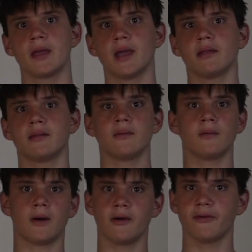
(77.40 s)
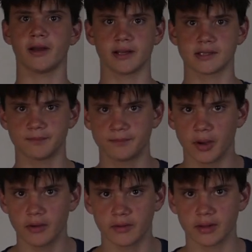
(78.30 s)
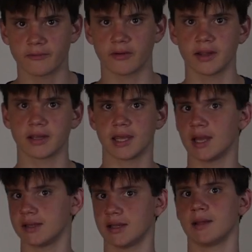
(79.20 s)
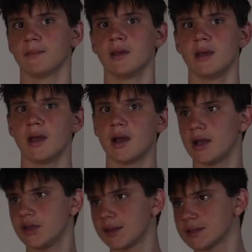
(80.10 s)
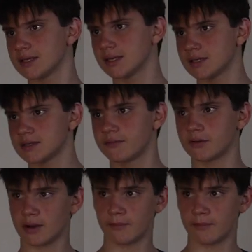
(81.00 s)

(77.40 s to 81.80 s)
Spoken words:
and I found it's perfectly fine to count down. You can set it for a